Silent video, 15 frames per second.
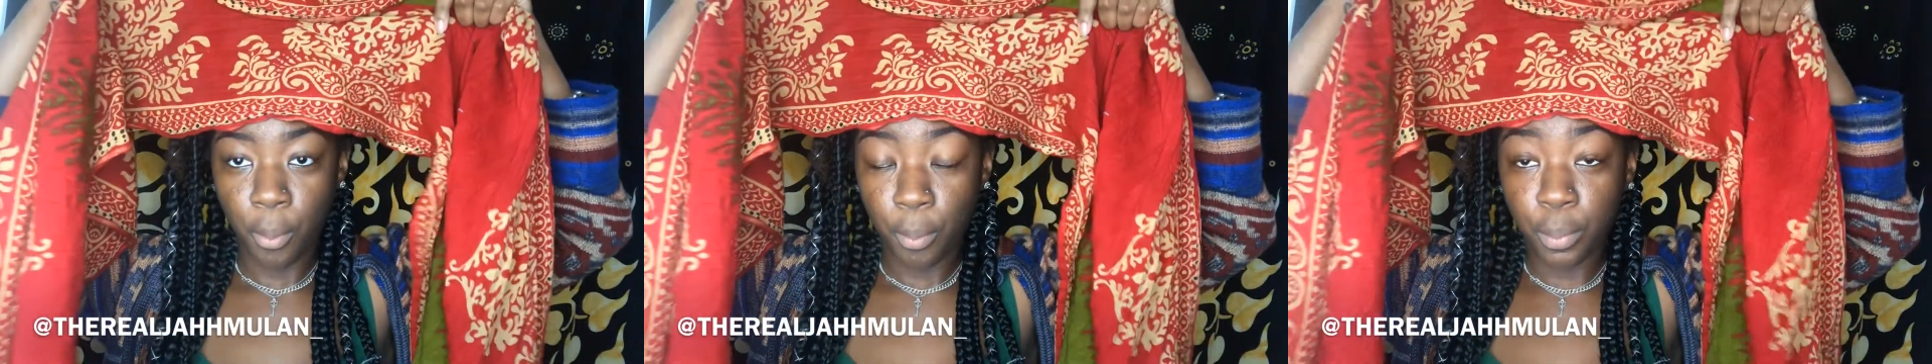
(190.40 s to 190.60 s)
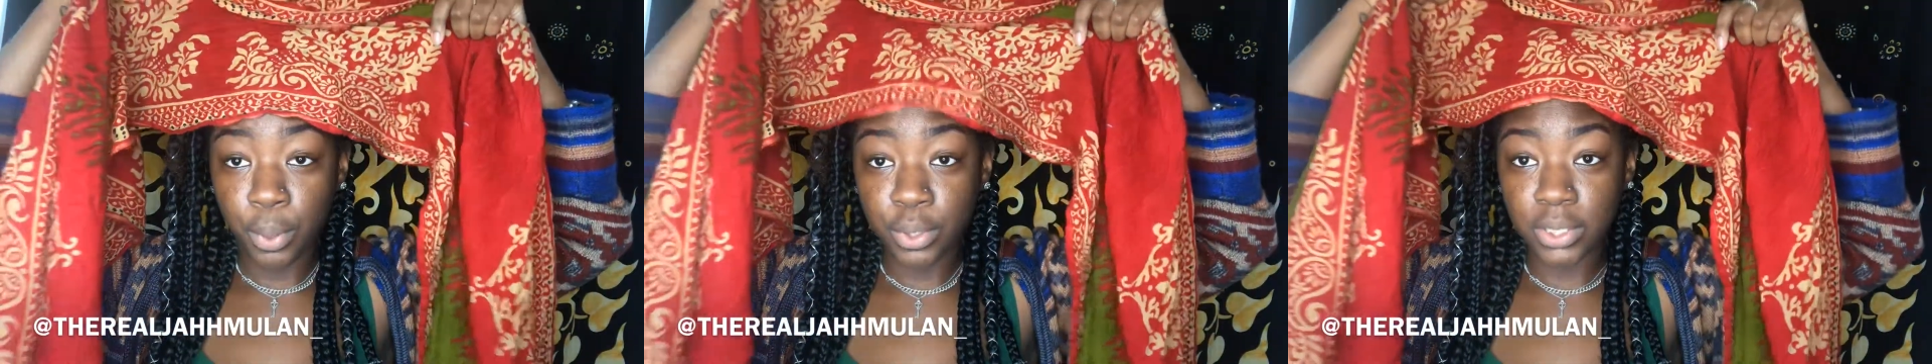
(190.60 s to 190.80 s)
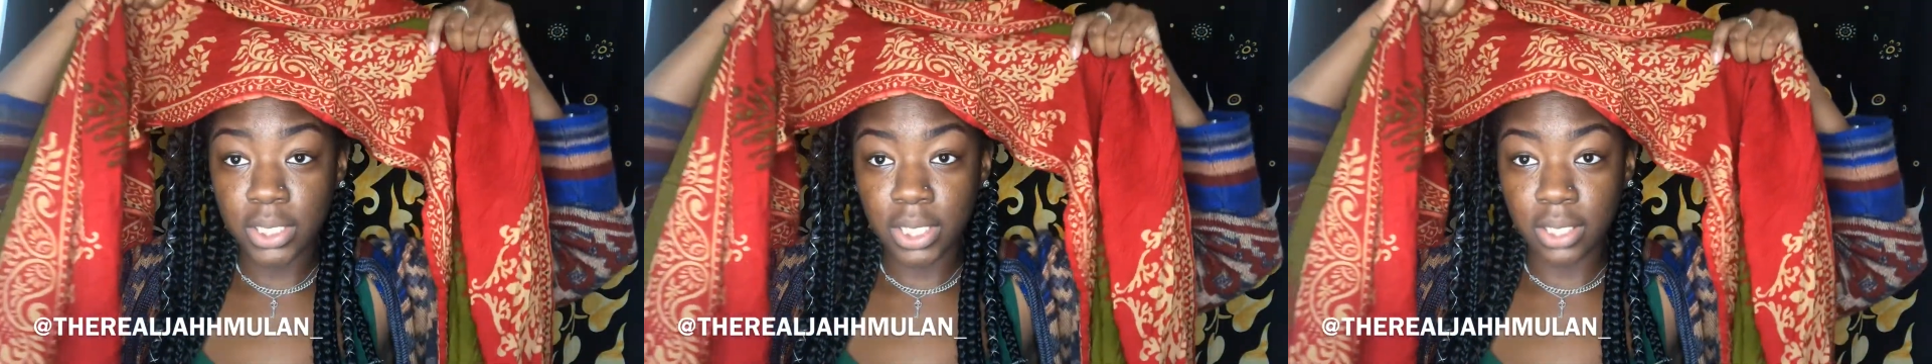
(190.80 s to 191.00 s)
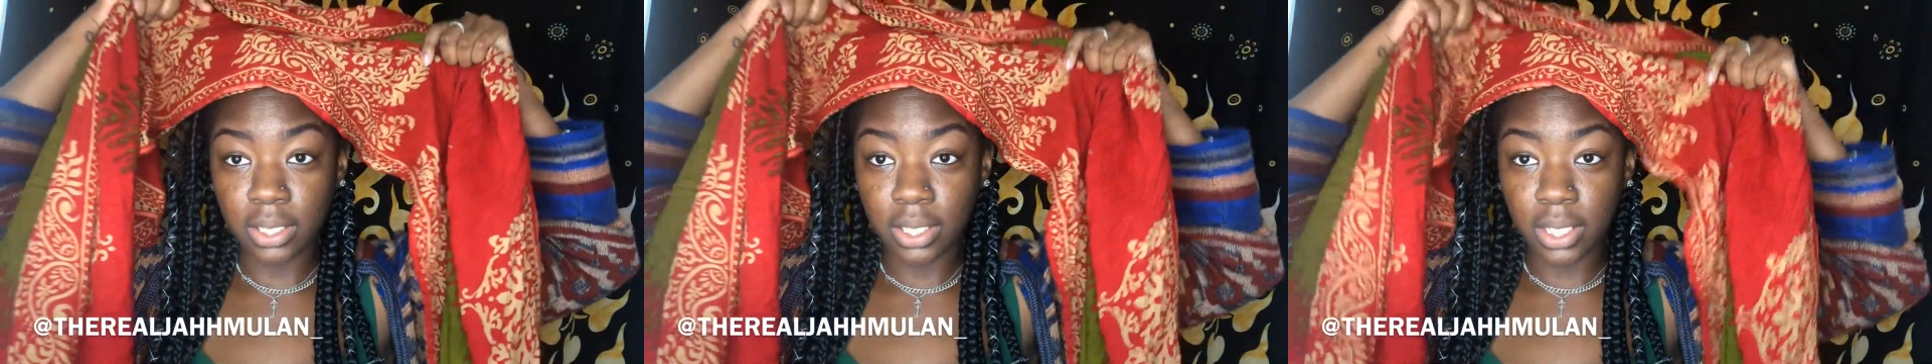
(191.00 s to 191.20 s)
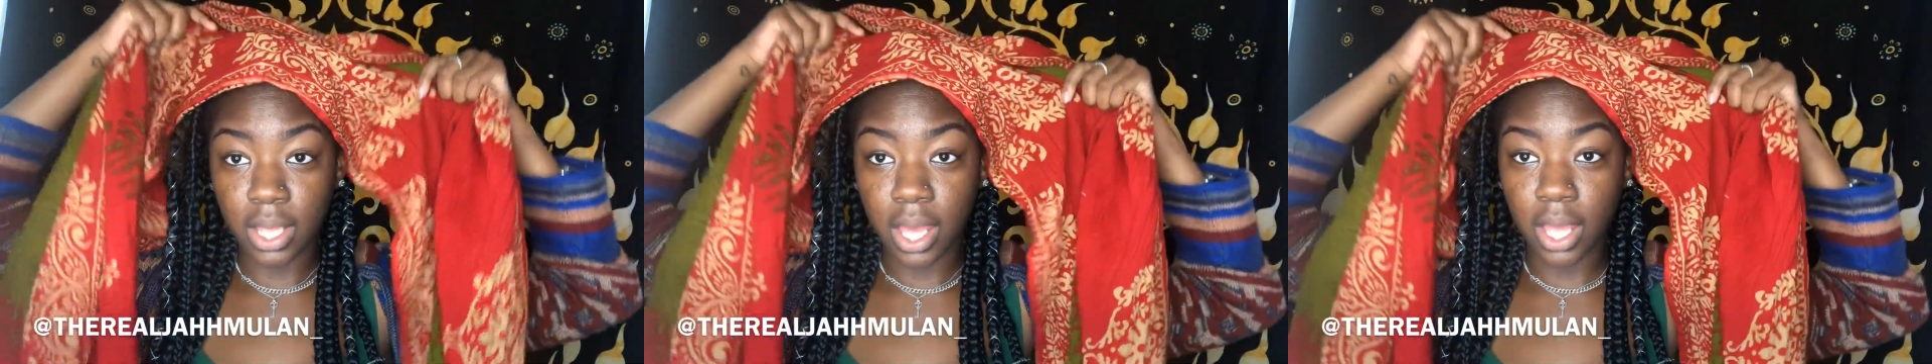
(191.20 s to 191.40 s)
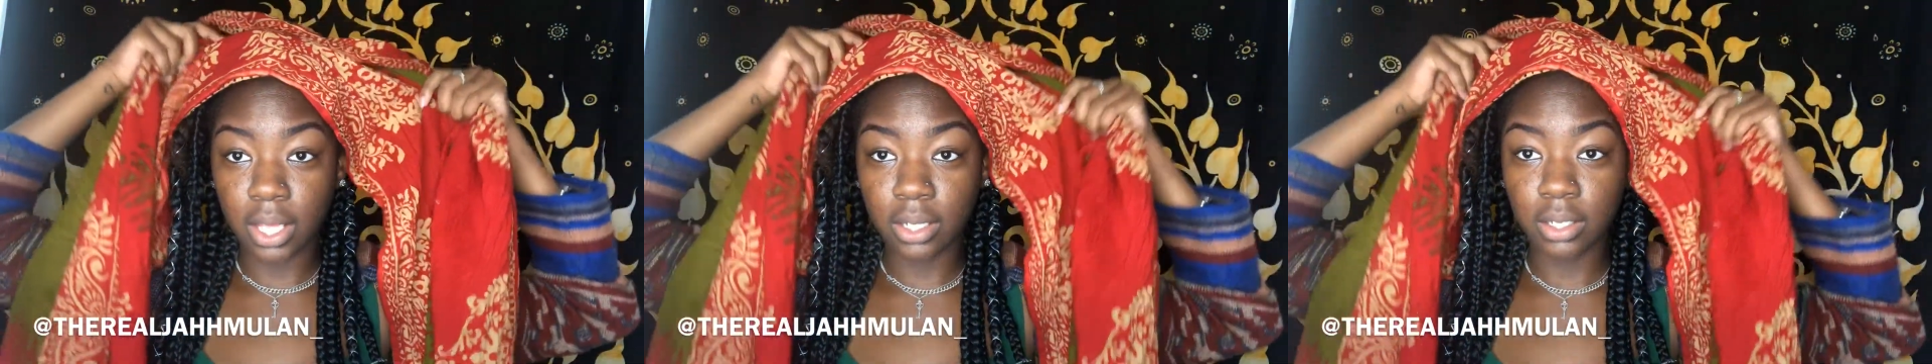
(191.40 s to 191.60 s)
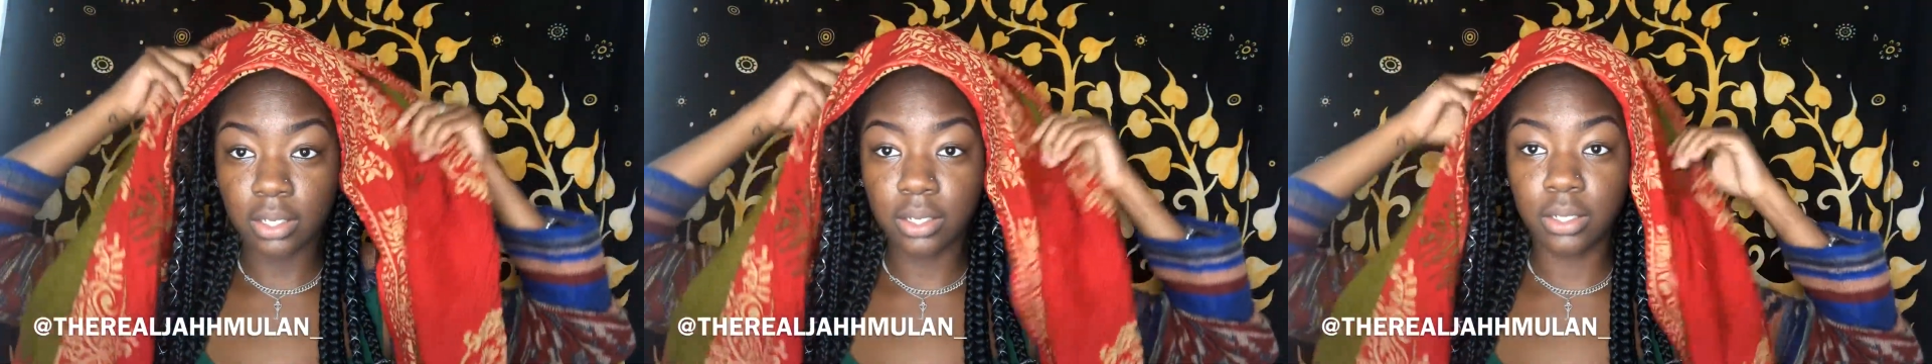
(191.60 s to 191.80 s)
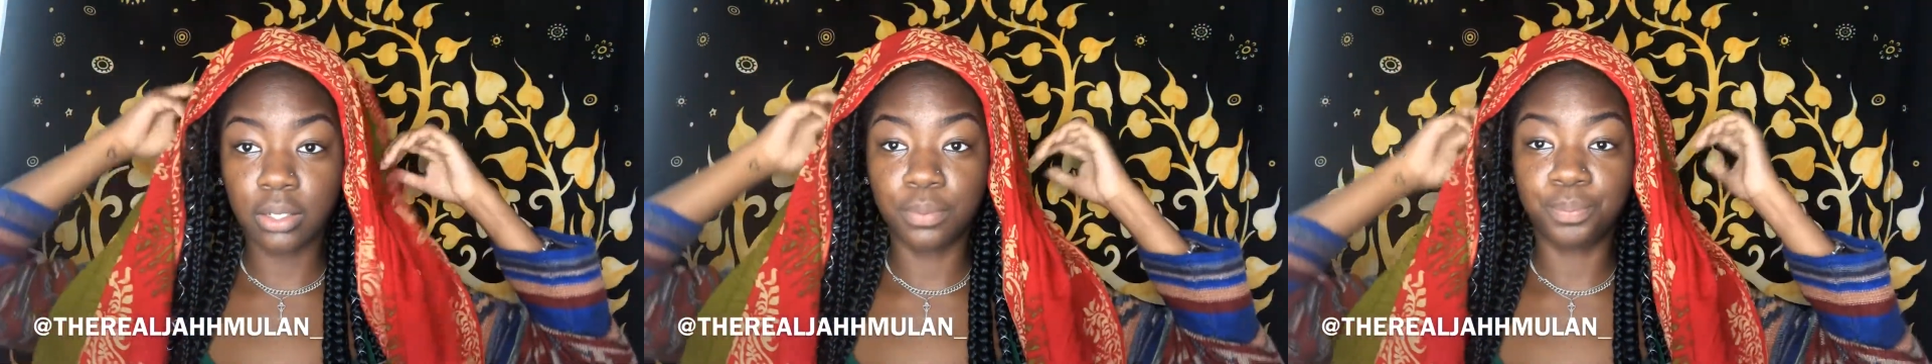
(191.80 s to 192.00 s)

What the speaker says: putting the end,